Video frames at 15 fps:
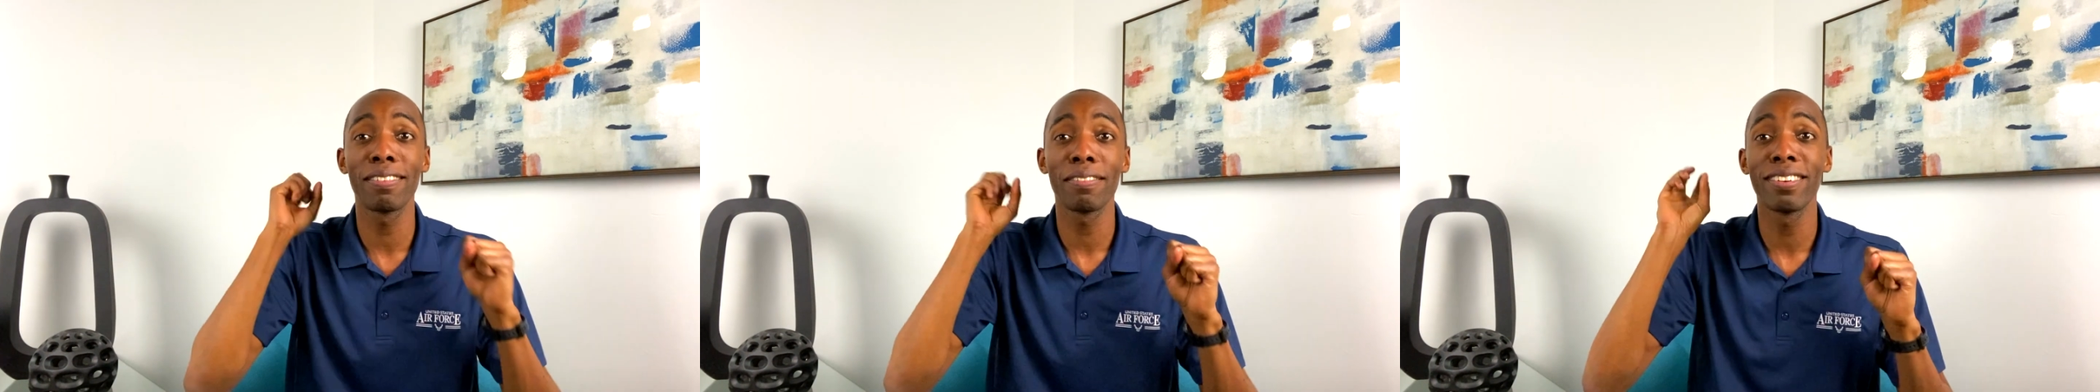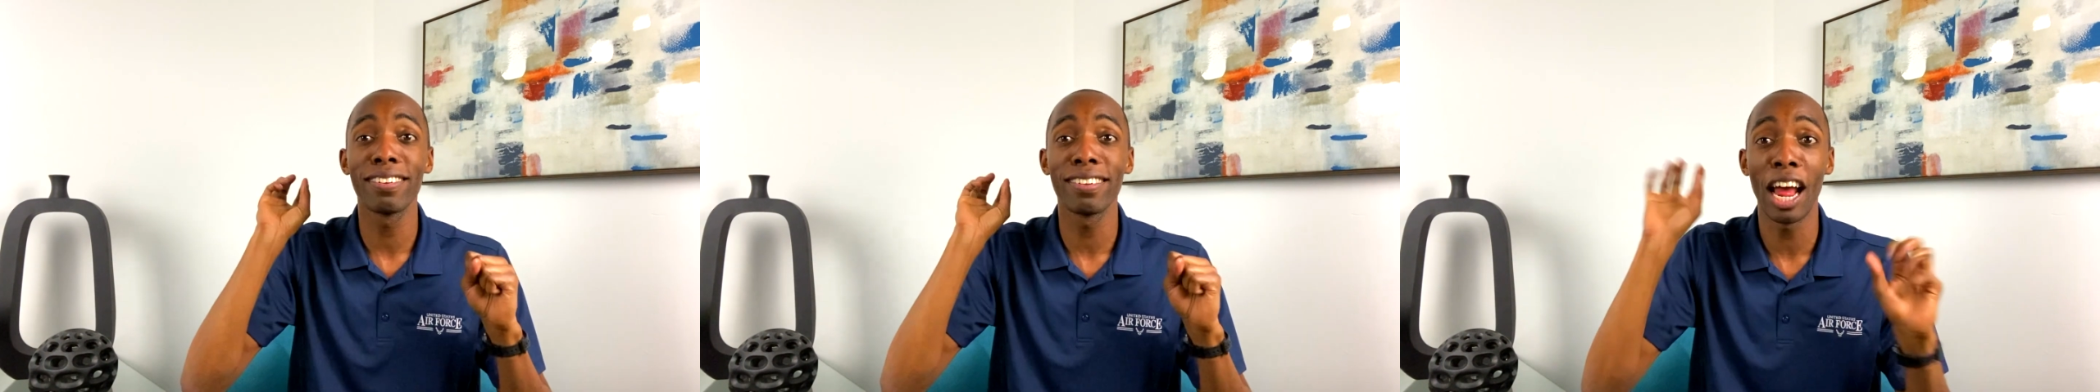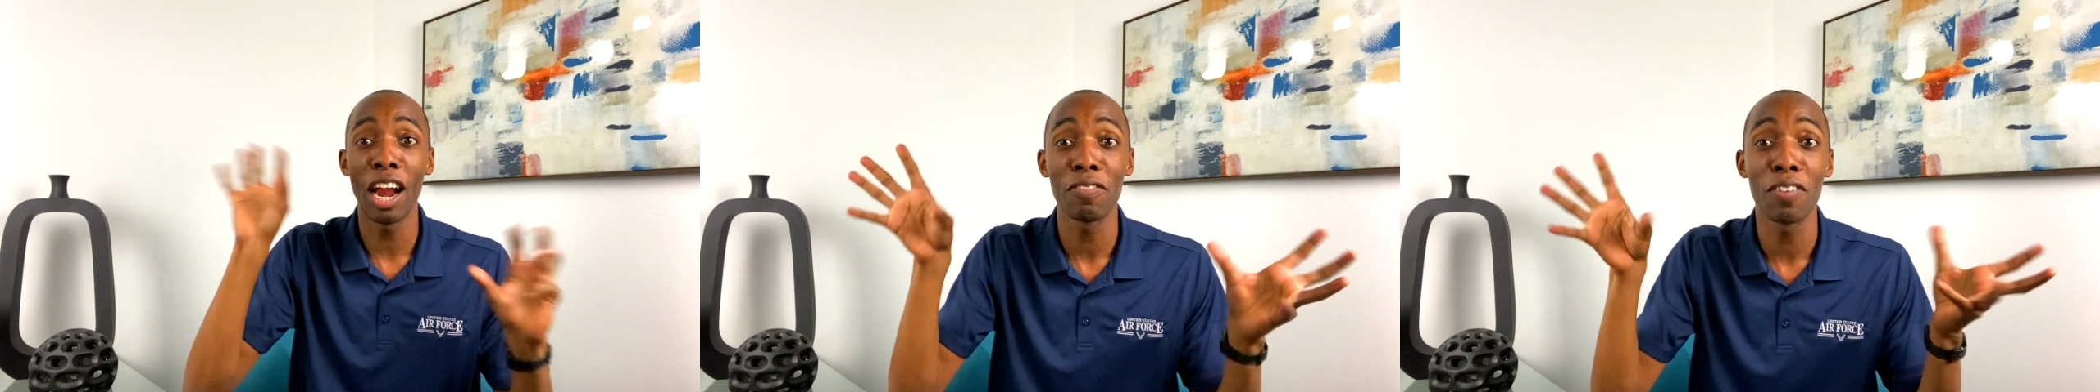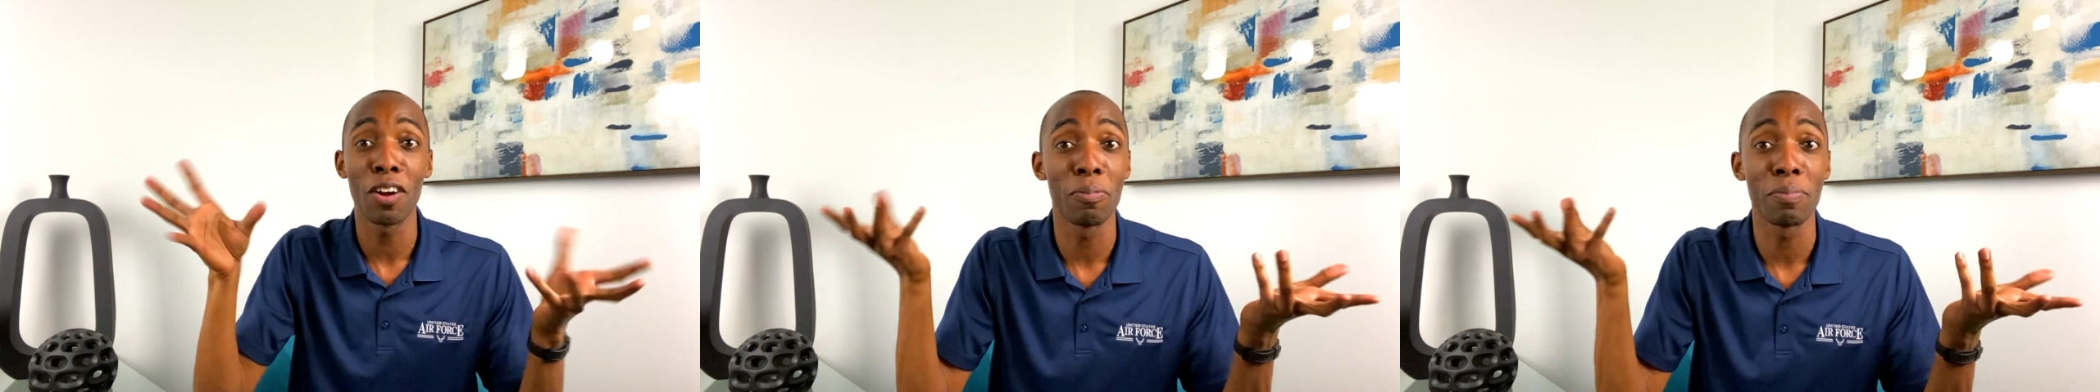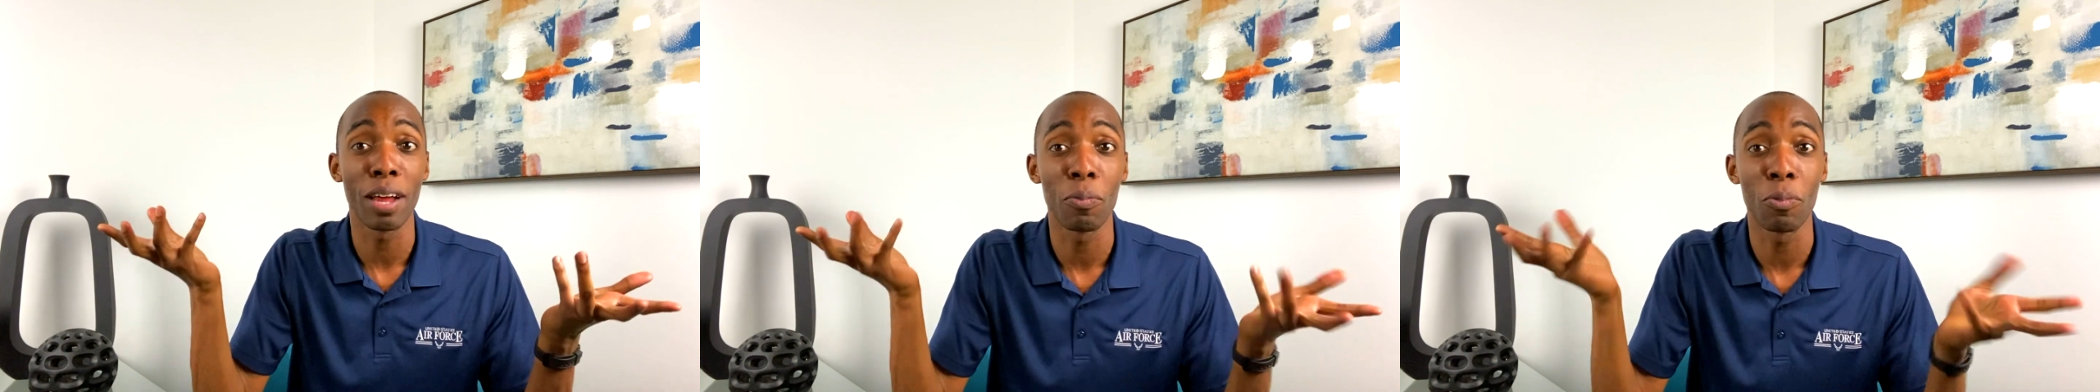
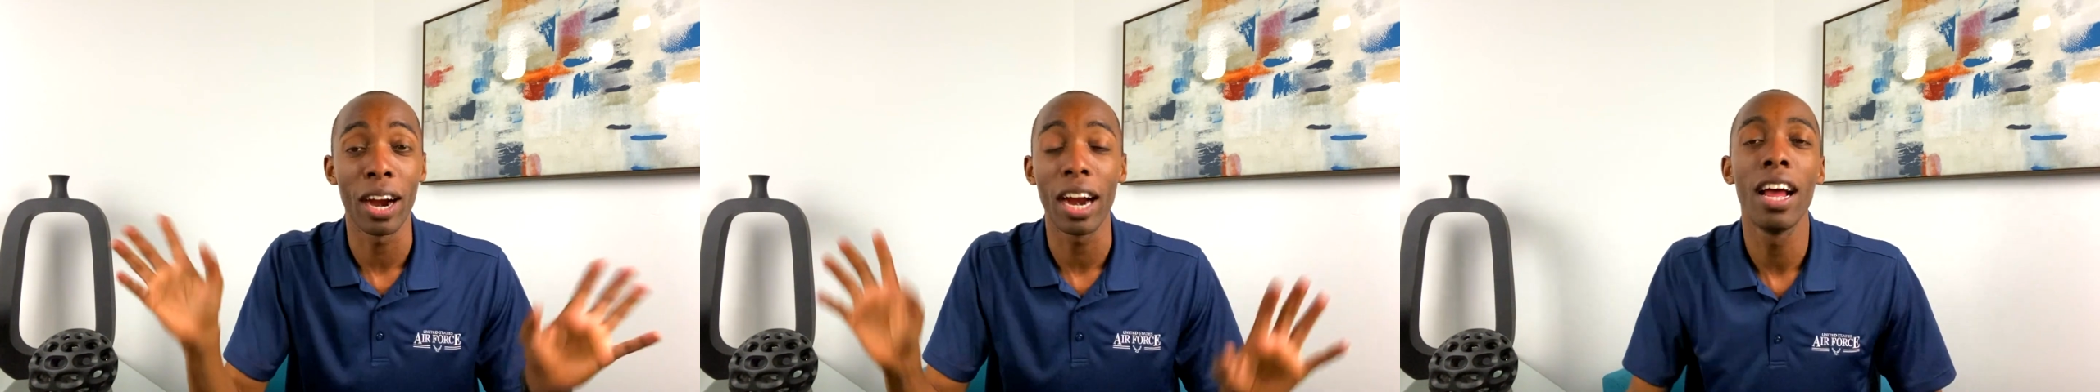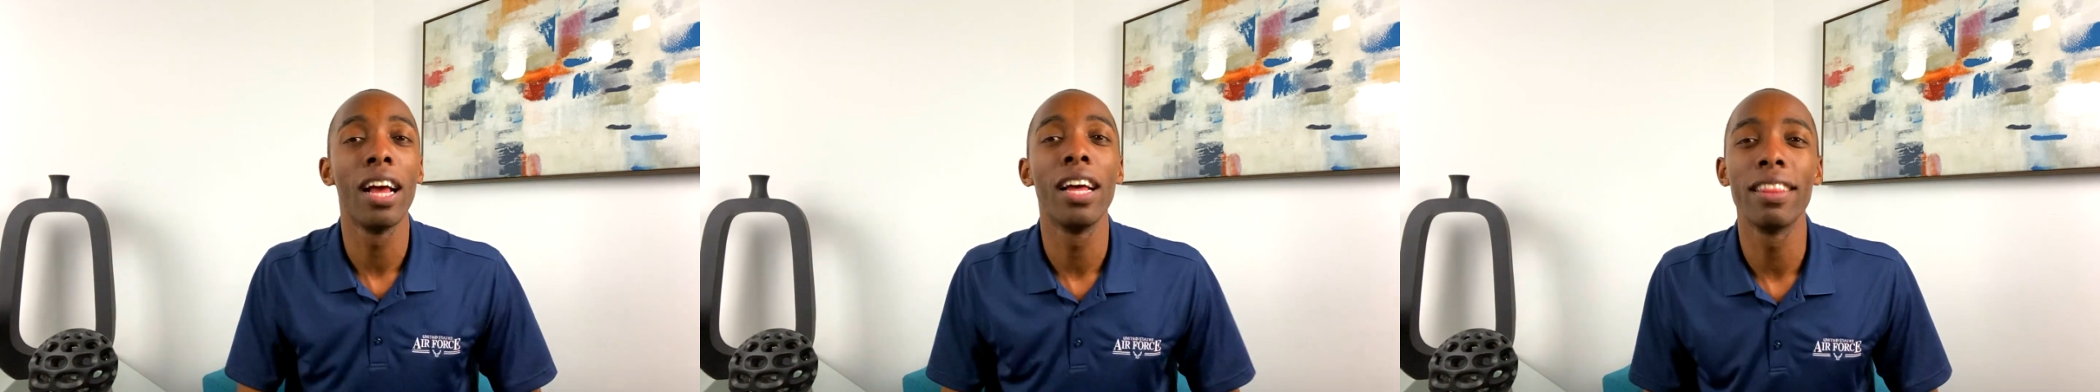styrofoam somewhere.